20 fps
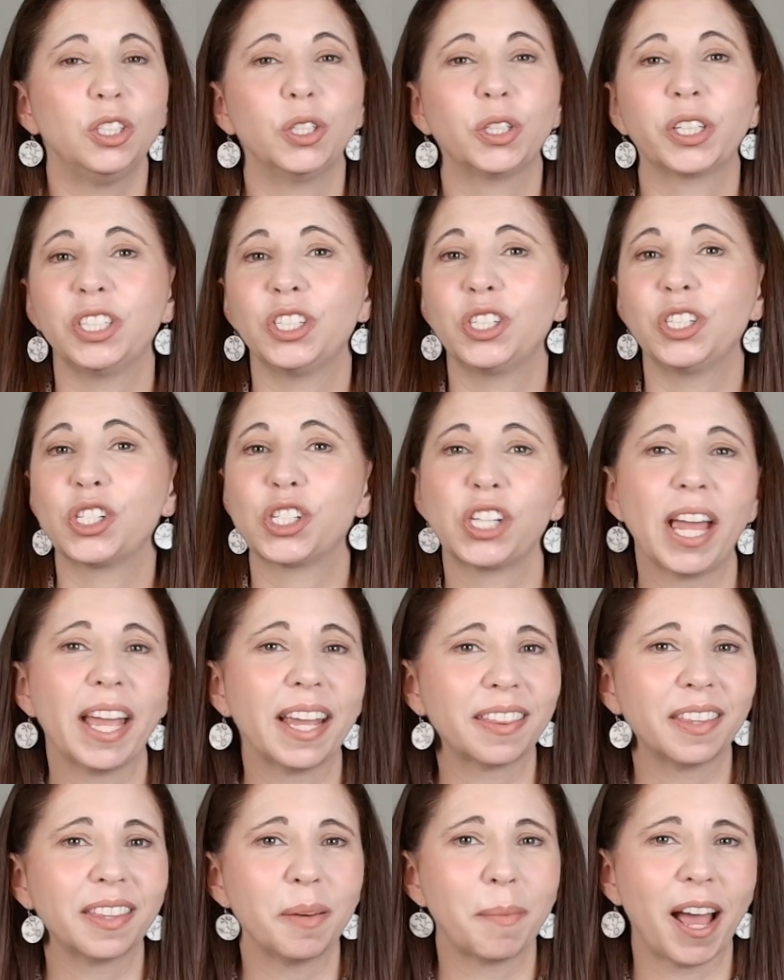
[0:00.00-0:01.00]
You can
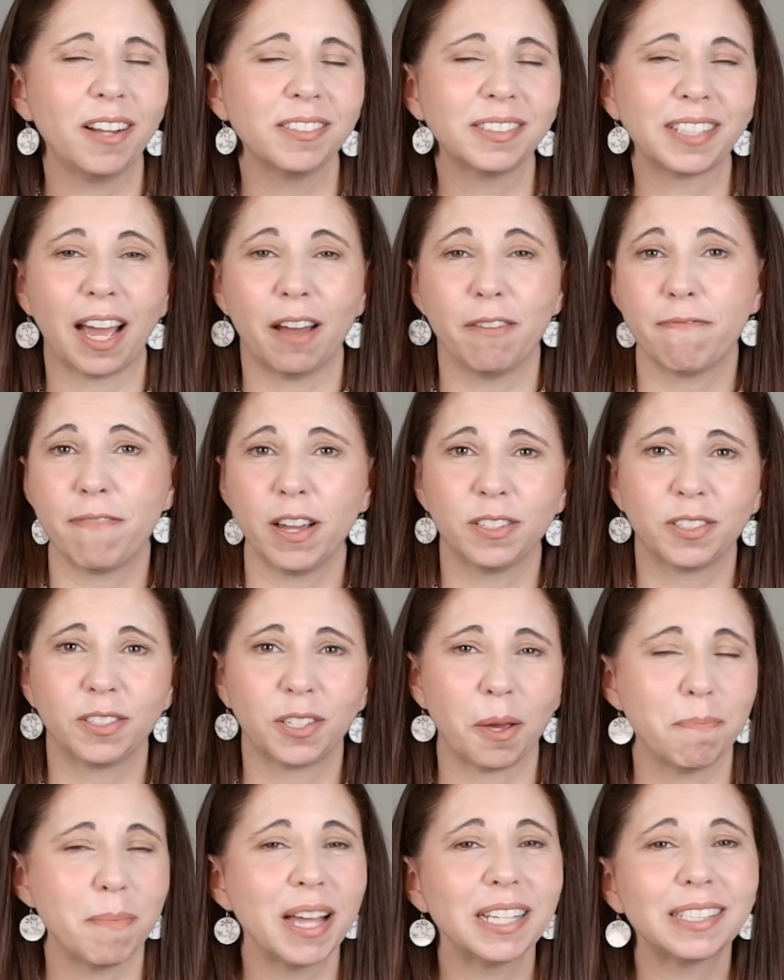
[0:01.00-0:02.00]
check them out at
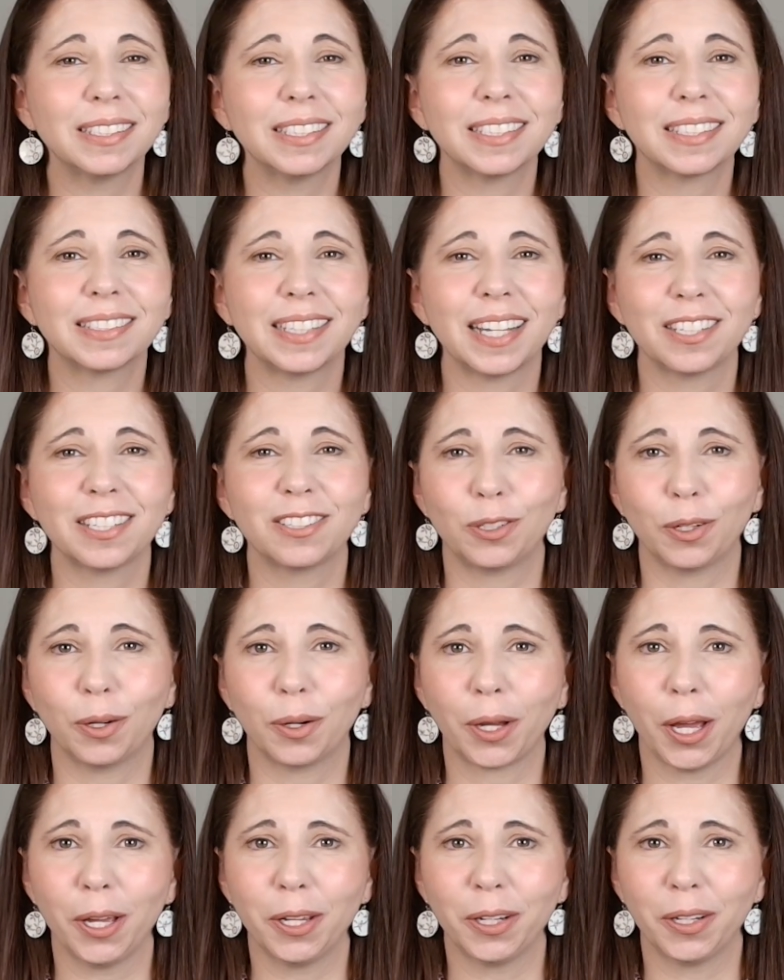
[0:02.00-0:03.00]

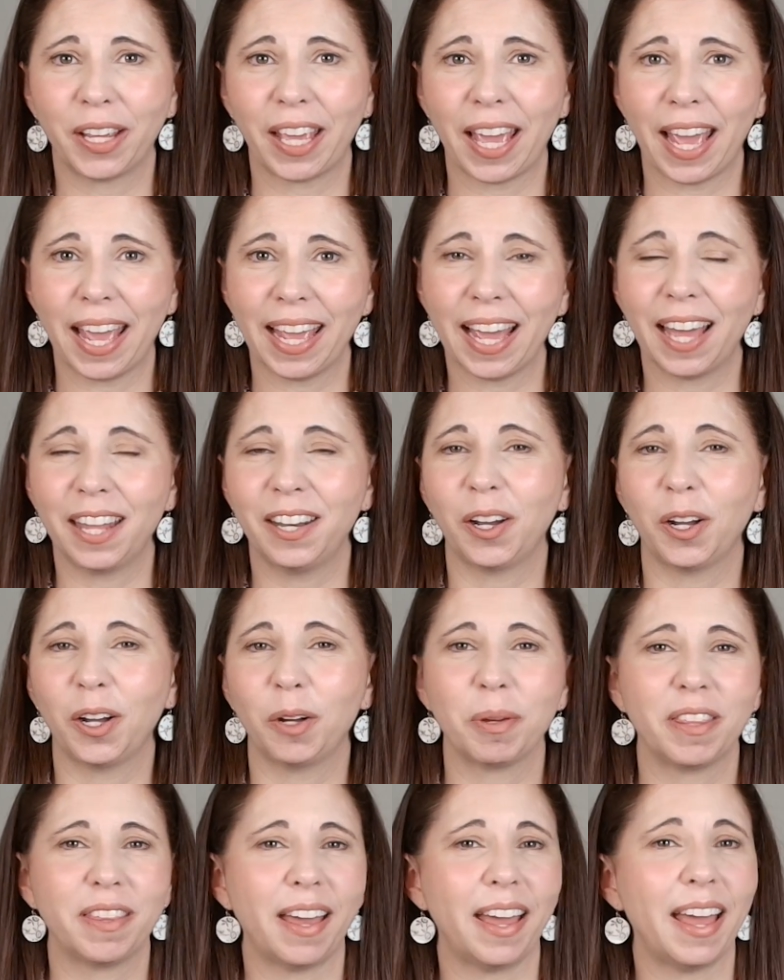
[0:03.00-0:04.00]
photomesstosuccess.co.uk and
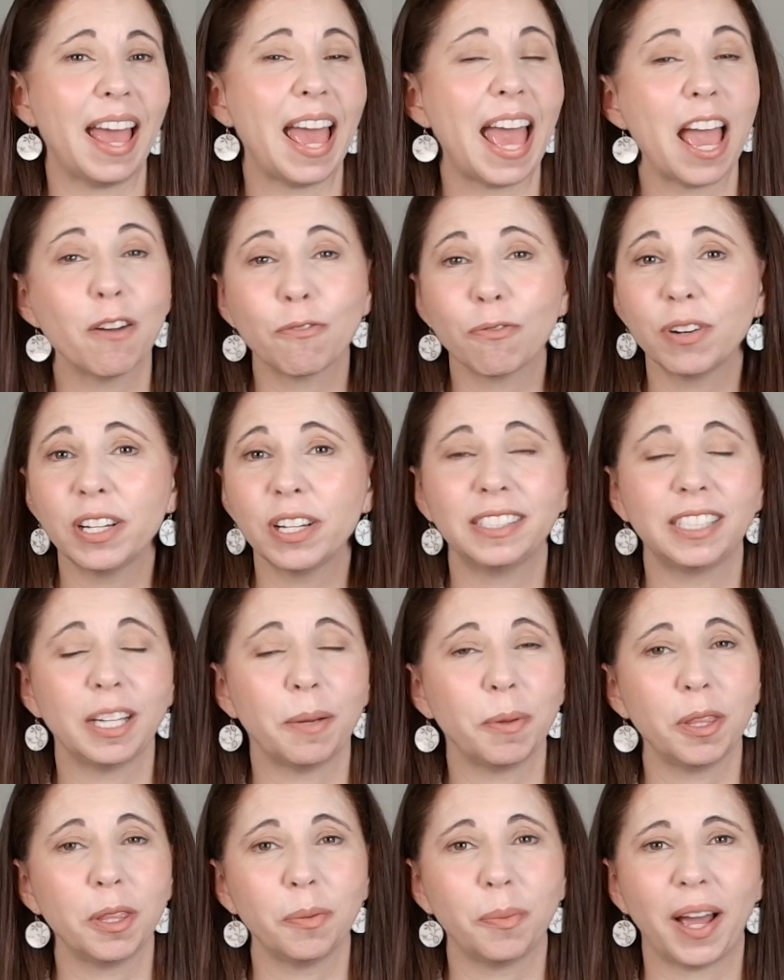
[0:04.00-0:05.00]
I'll be there every
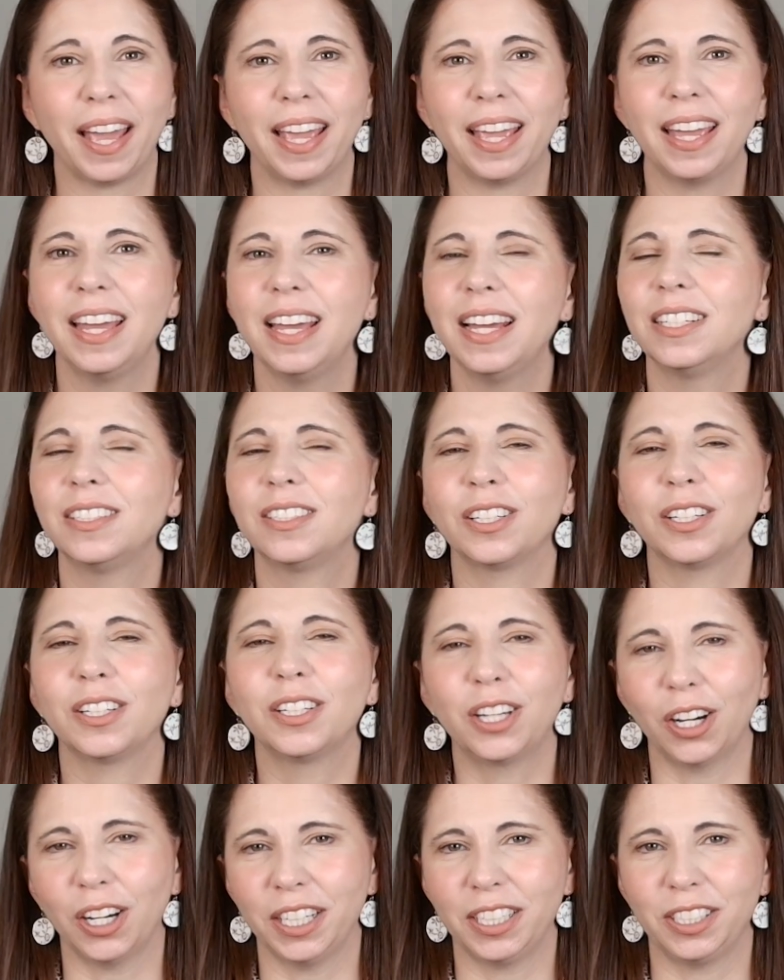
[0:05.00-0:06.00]
step of the way to
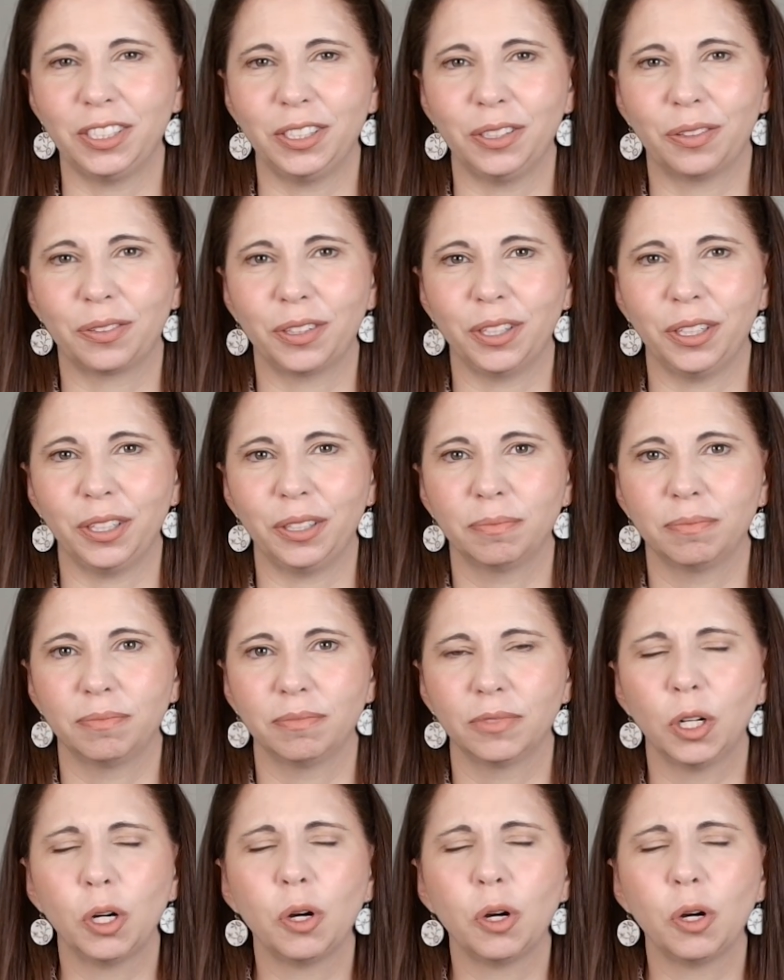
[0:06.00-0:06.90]
guide you through.